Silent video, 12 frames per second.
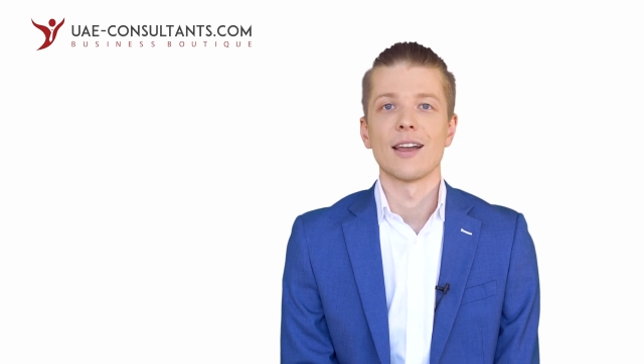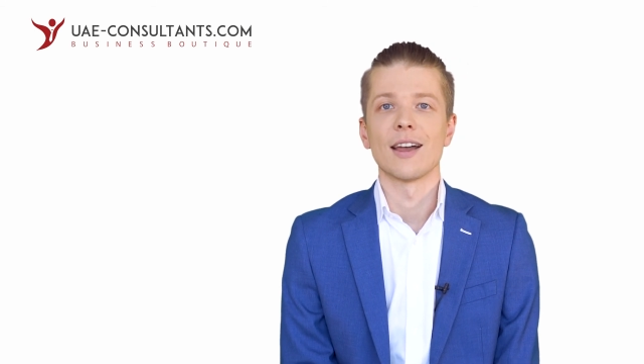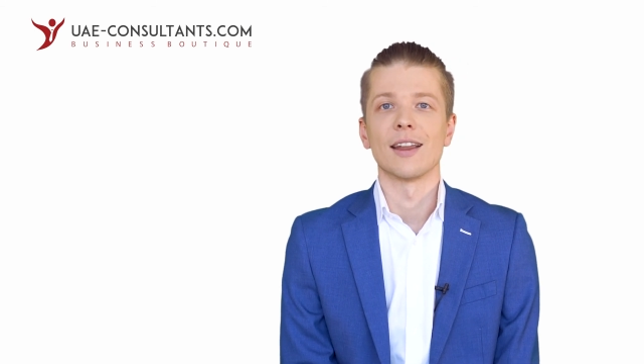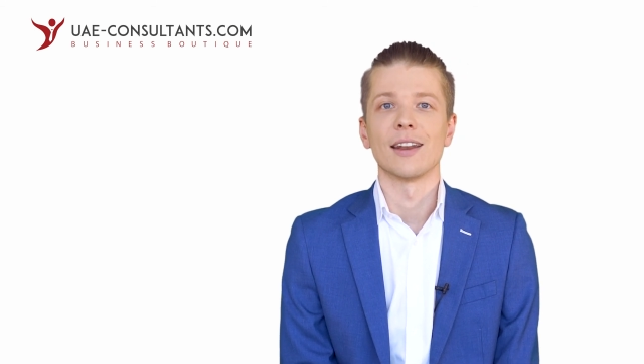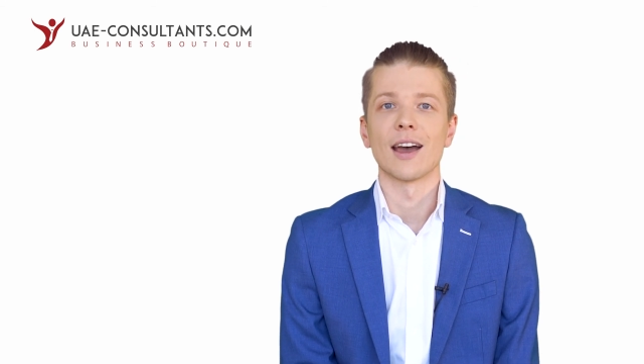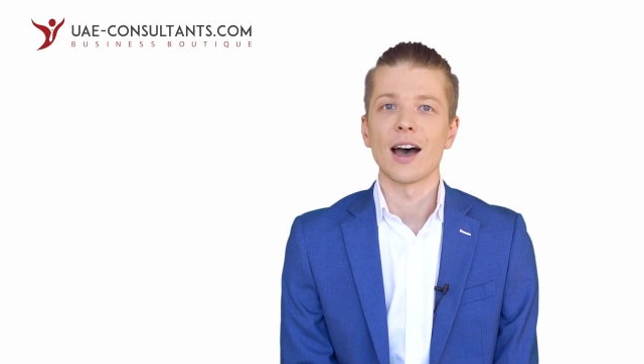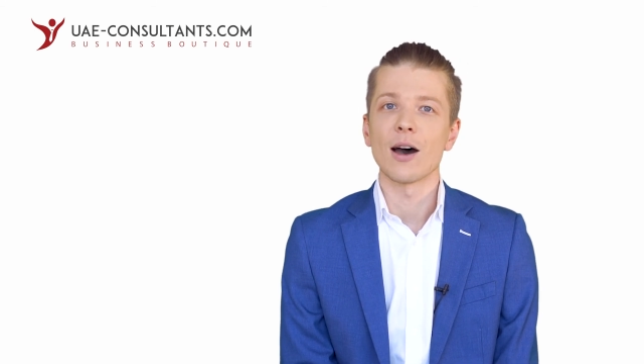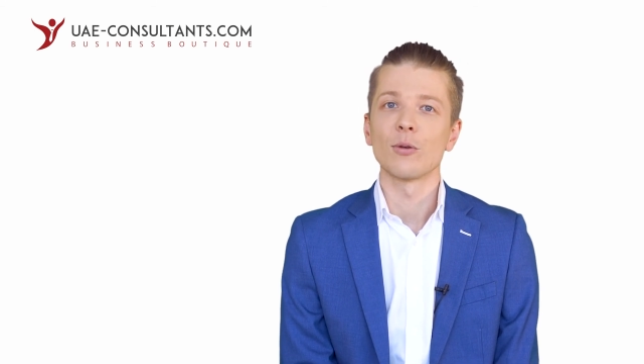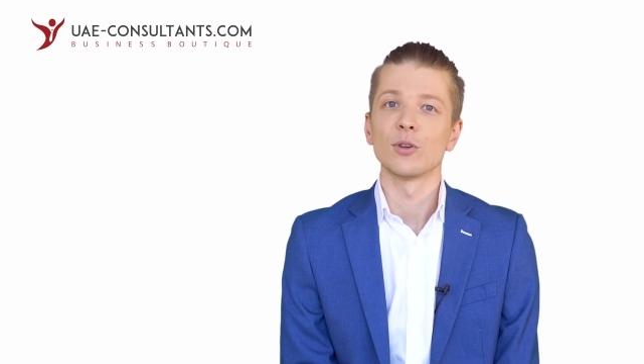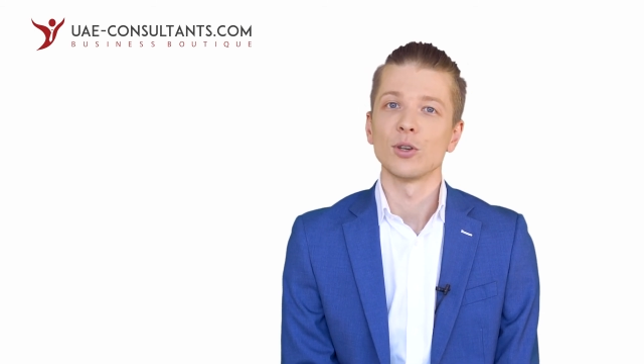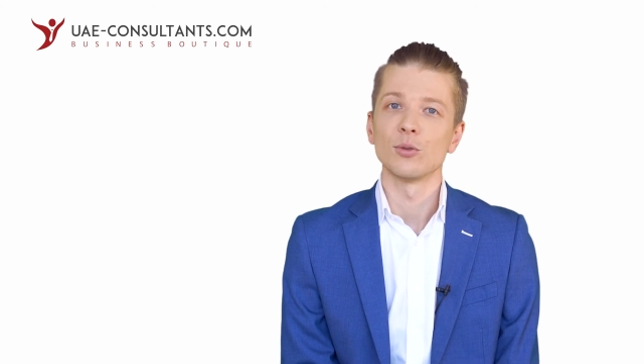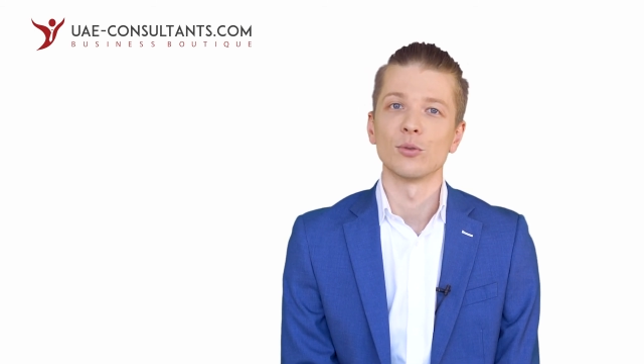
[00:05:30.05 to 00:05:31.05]
and how
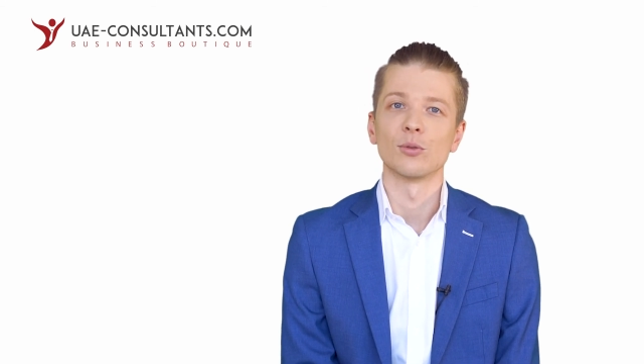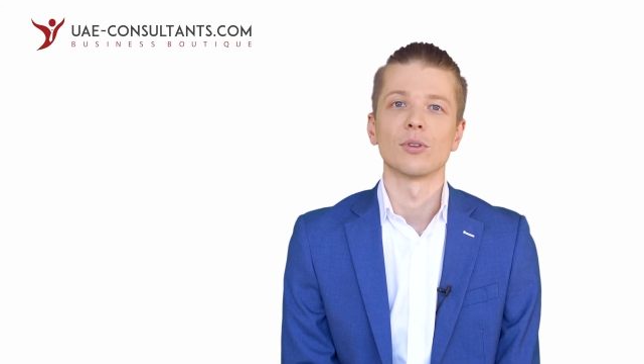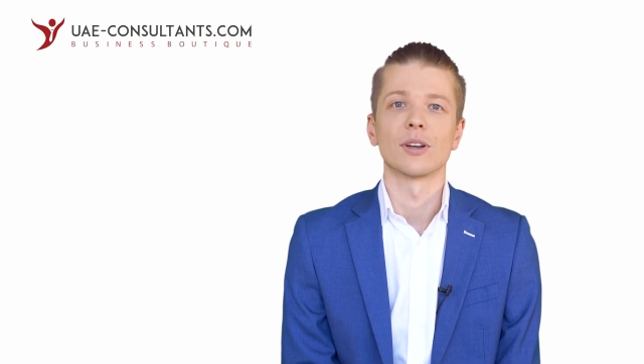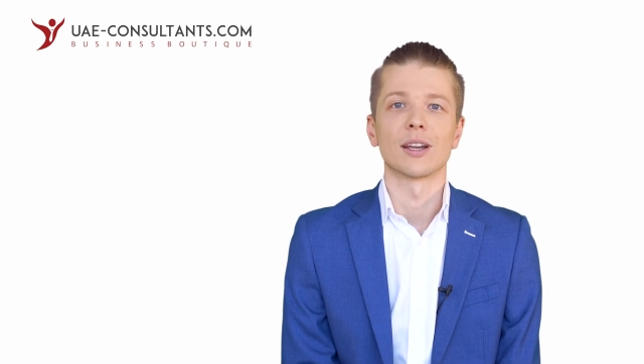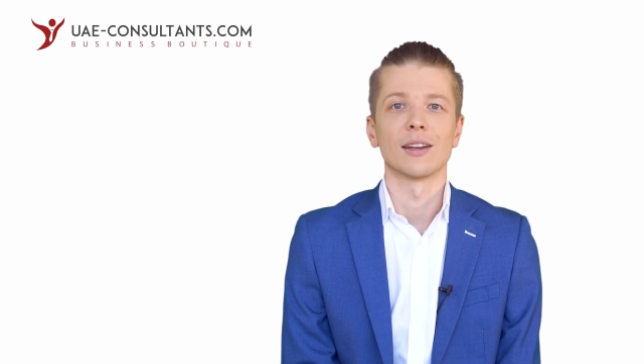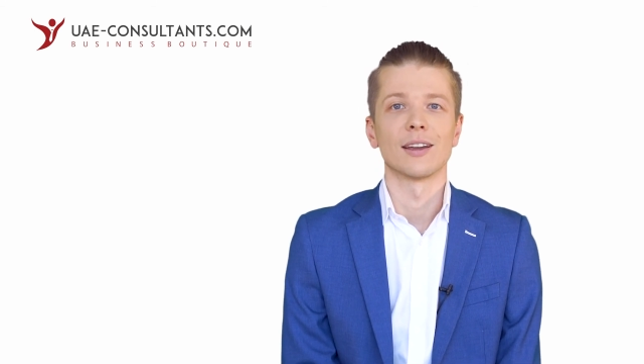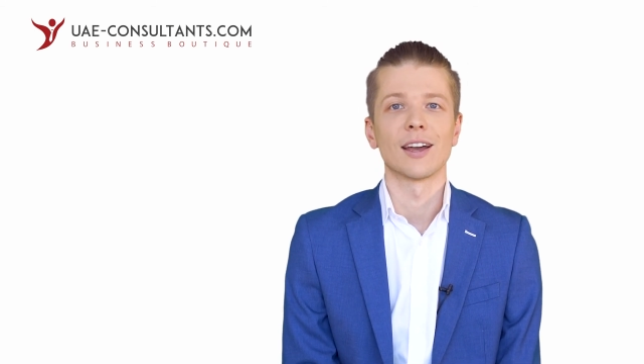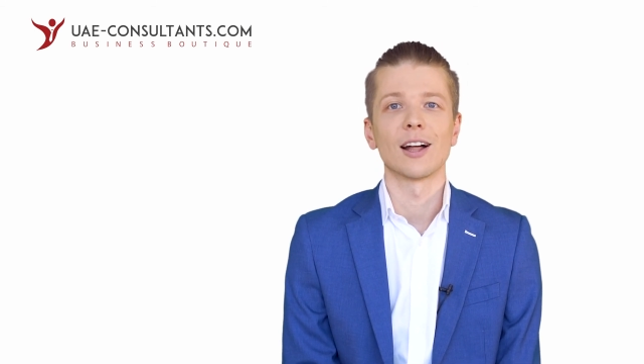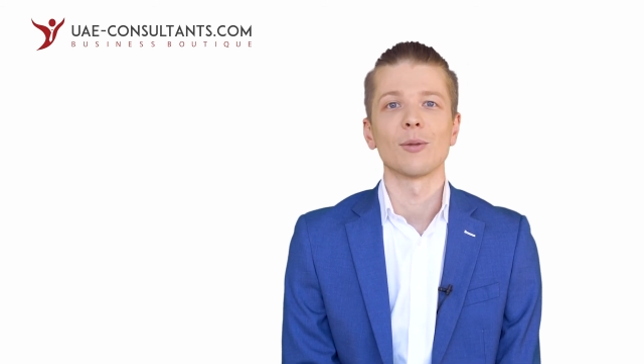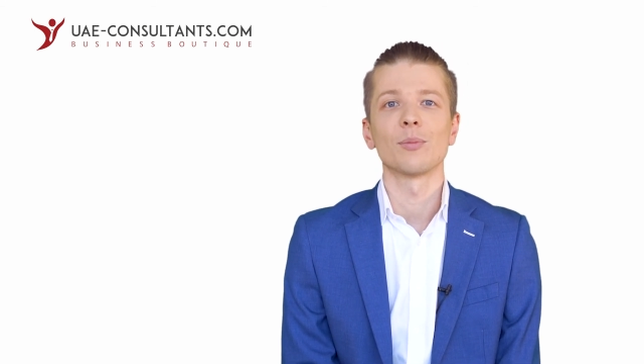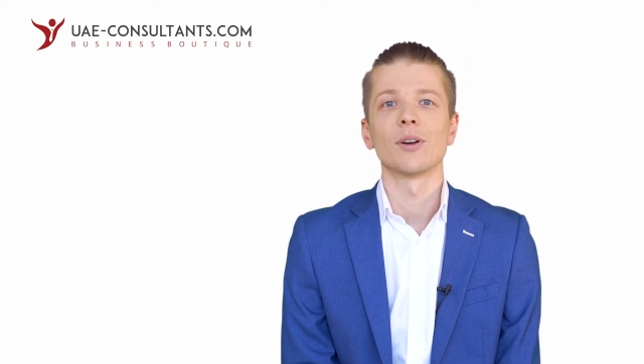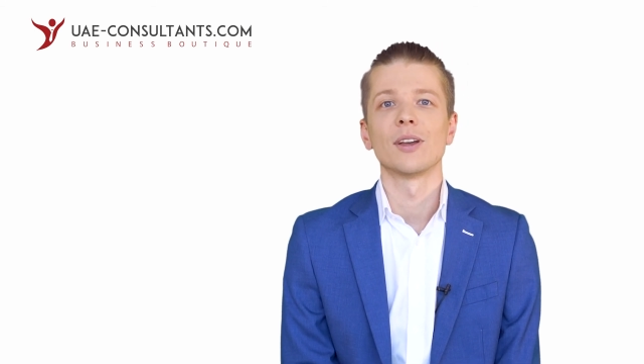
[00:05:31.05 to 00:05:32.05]
you can
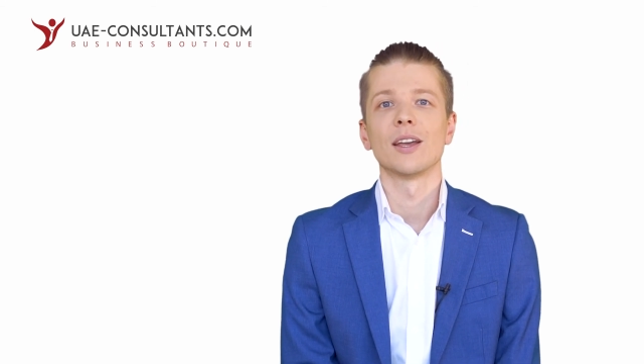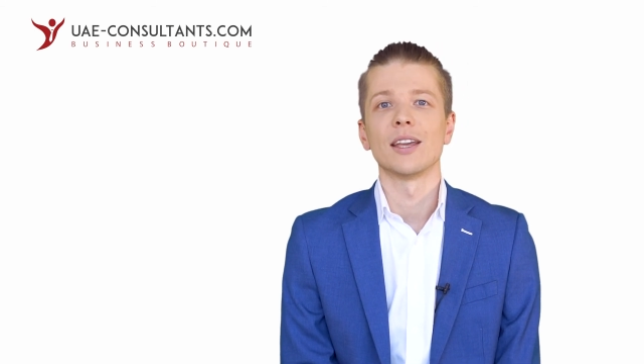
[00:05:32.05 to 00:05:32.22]
help,